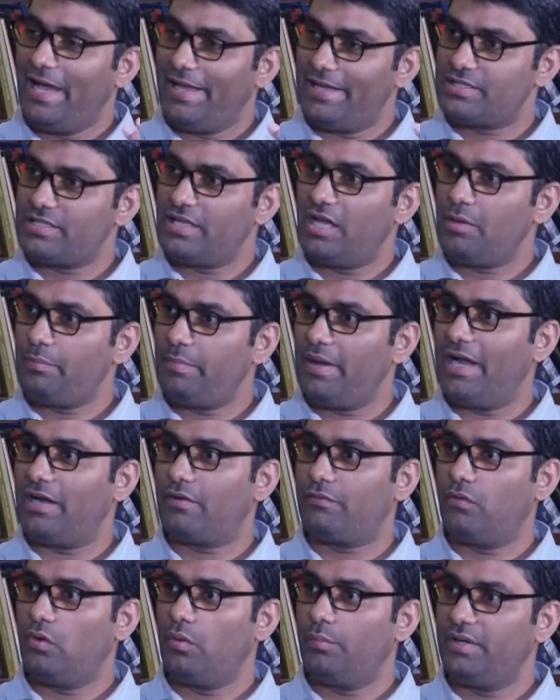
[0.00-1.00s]
ISR
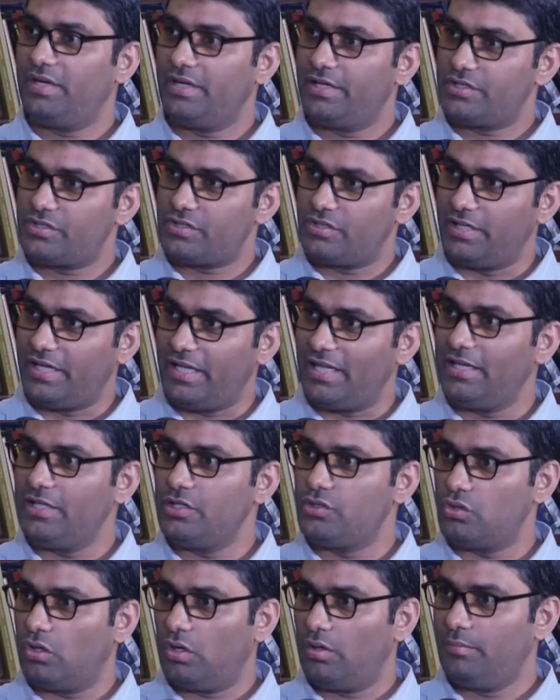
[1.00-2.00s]
platform in its daily
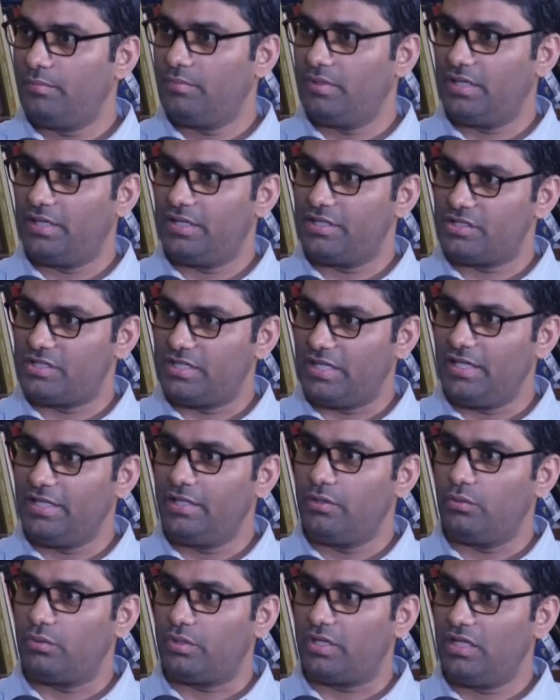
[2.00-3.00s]
job, in its daily
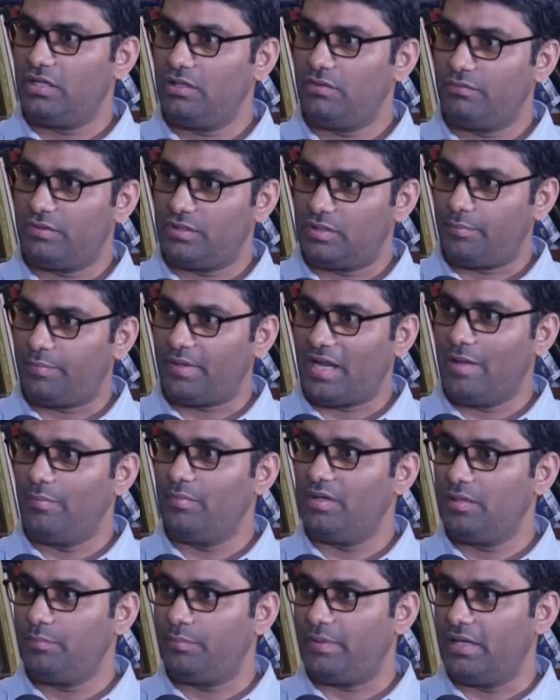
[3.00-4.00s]
routine with a
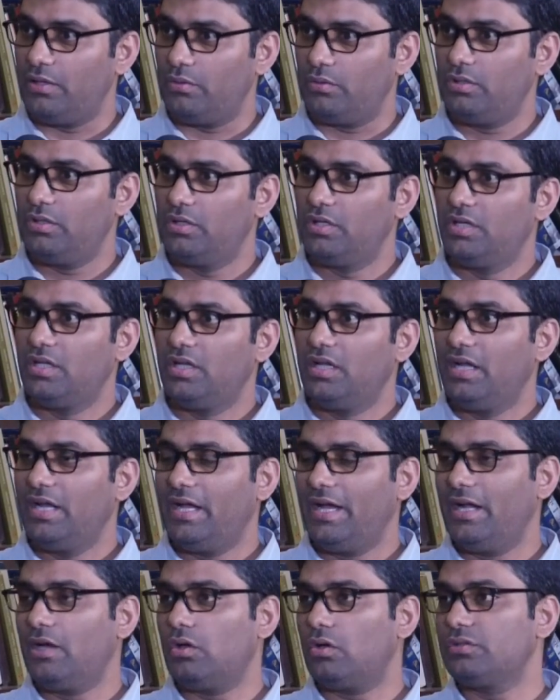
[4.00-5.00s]
primary payload.
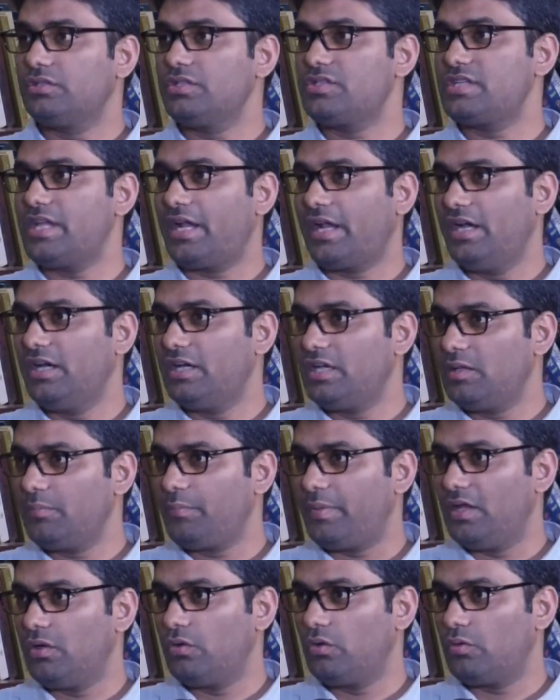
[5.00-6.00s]
And on the secondary
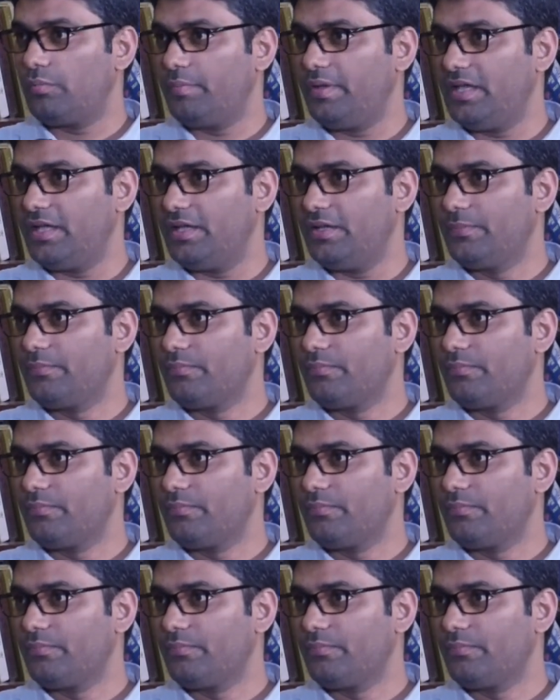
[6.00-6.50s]
payload bay,